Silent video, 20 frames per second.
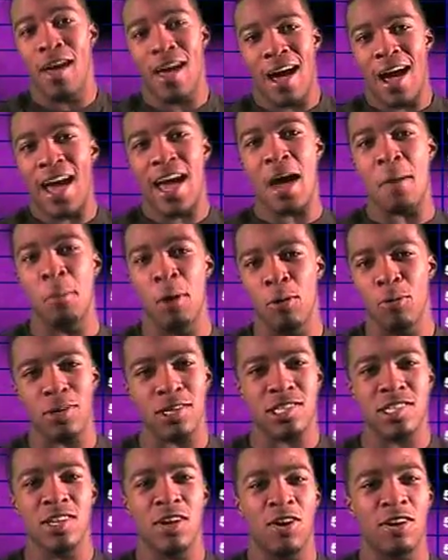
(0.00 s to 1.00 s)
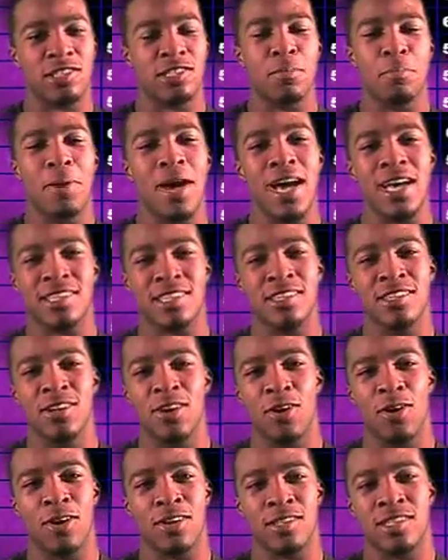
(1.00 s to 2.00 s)
I had more rushing yards than passing
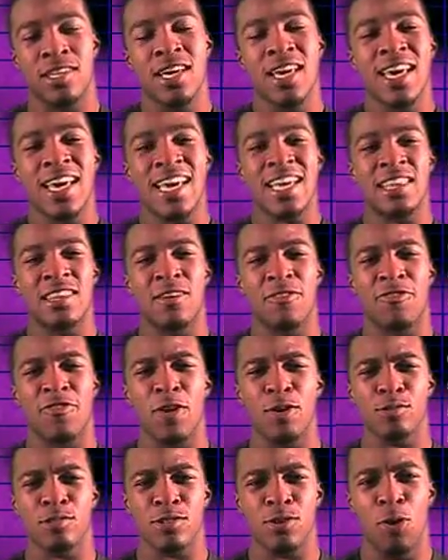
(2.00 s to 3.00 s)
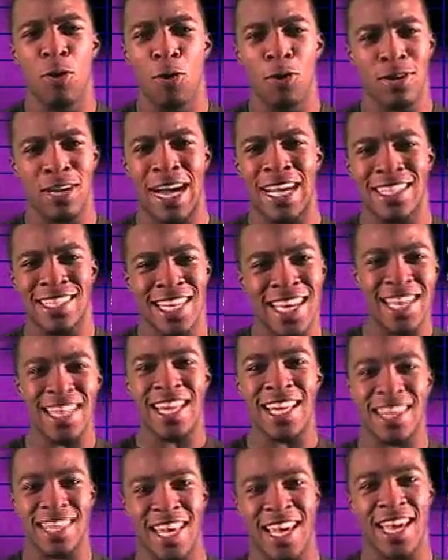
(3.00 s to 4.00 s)
yards in the first quarter. I did
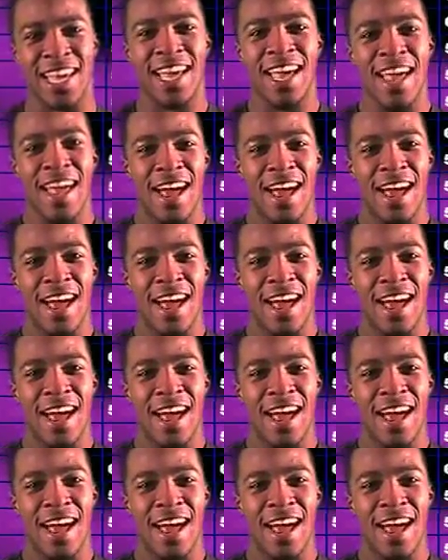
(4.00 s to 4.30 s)
that thing.